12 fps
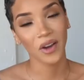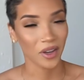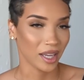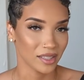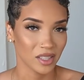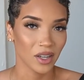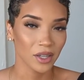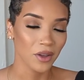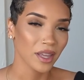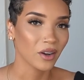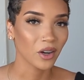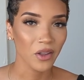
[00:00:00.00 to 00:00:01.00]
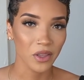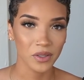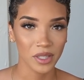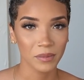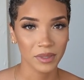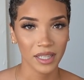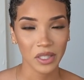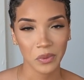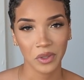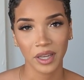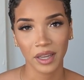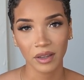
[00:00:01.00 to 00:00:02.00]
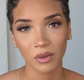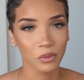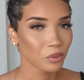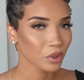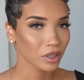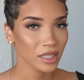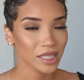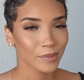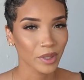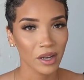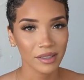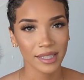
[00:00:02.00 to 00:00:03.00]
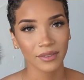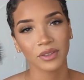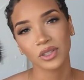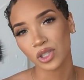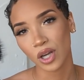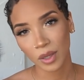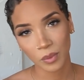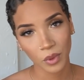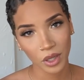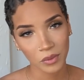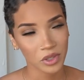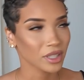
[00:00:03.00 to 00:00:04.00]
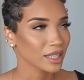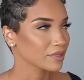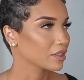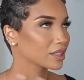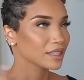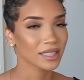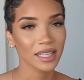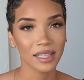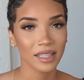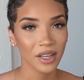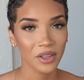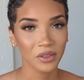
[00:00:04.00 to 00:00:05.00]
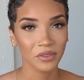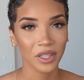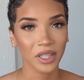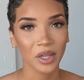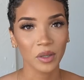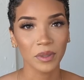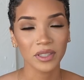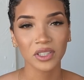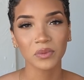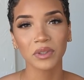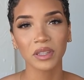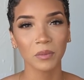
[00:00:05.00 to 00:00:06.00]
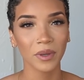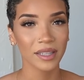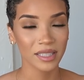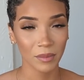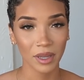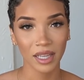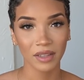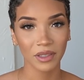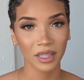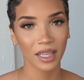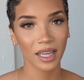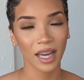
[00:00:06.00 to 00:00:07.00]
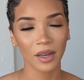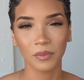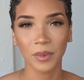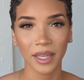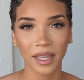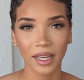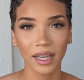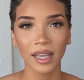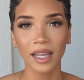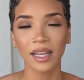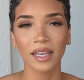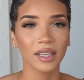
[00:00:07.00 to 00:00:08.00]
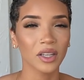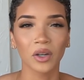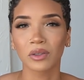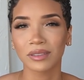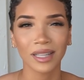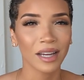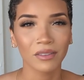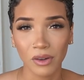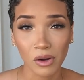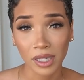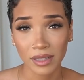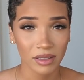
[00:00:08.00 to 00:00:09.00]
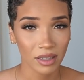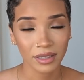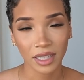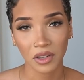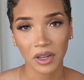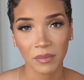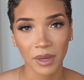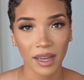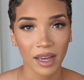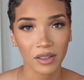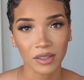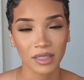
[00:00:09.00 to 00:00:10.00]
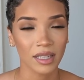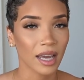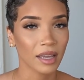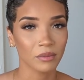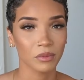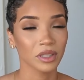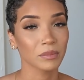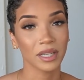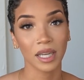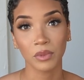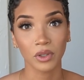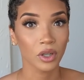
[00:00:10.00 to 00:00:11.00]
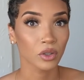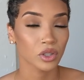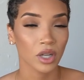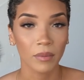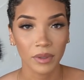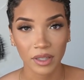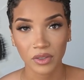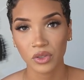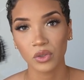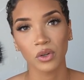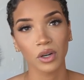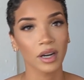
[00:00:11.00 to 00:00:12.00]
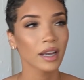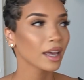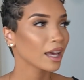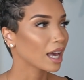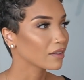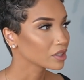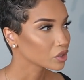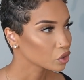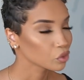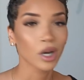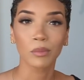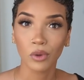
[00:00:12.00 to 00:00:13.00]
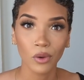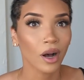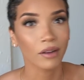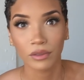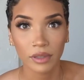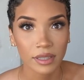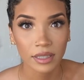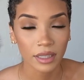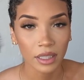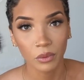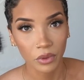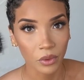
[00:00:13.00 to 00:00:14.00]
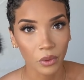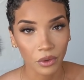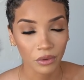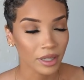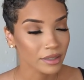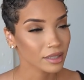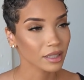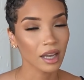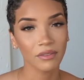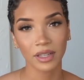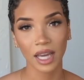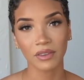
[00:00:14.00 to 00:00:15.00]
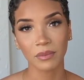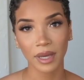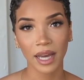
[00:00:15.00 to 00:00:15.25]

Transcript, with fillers: Okay, so I know that all those updates were like really small except for the chalkboard, which you guys have already seen in the other video. But just with the pandemic and everything, I've been, you know, not focused on decorating my house, not really been able to go shopping in store, having trouble obviously with ordering stuff and having